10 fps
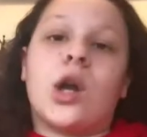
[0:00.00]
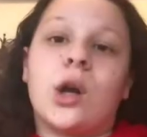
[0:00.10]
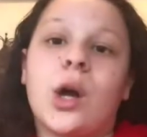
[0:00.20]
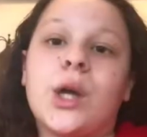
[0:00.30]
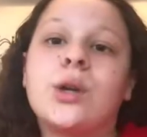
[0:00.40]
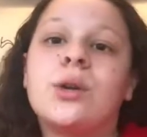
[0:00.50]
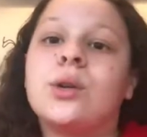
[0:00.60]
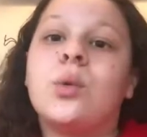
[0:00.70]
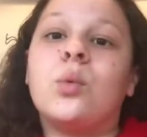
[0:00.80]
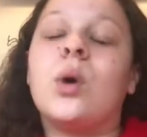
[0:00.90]
at night,
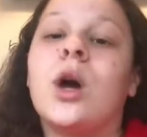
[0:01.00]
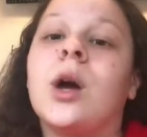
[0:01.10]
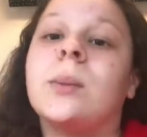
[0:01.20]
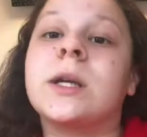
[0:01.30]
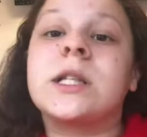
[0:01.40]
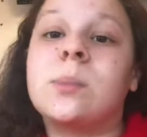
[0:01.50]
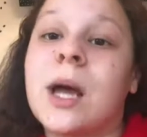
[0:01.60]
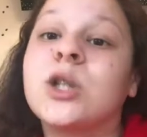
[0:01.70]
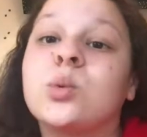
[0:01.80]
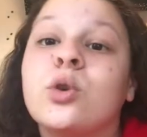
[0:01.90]
like
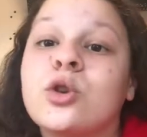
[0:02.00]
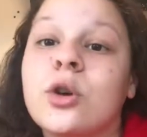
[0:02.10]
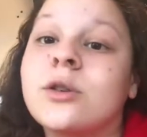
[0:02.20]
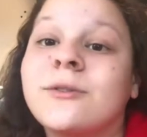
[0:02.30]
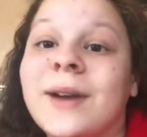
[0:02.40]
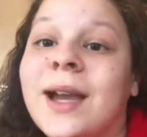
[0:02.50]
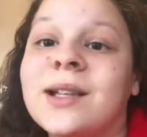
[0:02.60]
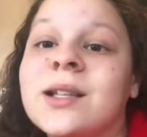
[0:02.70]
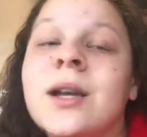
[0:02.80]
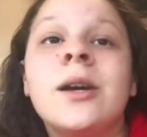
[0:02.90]
splash water on your
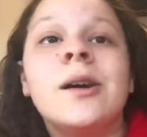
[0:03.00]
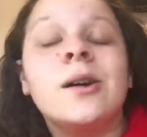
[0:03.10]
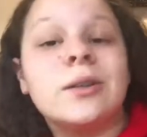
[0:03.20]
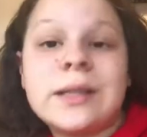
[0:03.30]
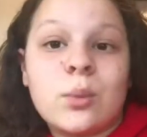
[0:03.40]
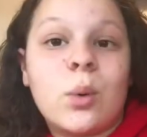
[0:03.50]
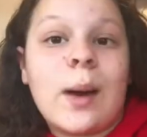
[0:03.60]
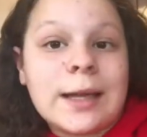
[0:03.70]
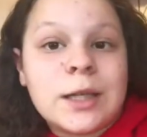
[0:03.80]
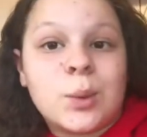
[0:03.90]
face, because it will
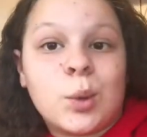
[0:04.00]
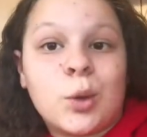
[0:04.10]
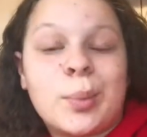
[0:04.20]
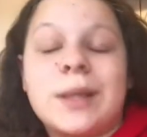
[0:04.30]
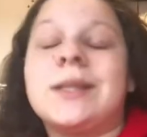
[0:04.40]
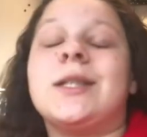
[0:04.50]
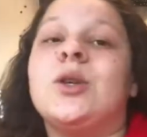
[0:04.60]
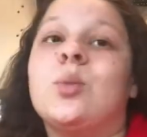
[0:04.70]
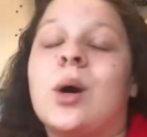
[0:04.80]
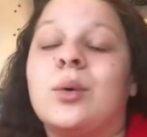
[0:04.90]
wake you up and then
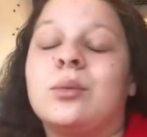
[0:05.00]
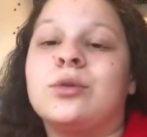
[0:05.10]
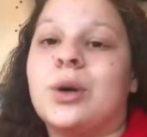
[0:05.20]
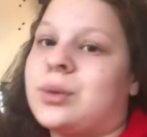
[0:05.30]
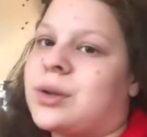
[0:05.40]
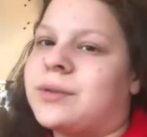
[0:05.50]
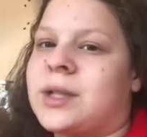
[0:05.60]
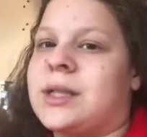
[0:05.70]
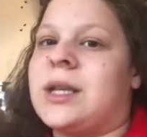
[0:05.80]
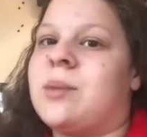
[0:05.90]
you won't doze off
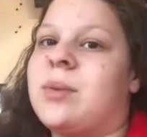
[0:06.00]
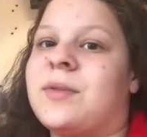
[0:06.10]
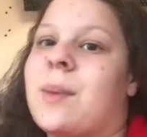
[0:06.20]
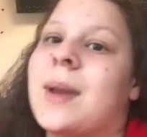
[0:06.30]
to sleep, if that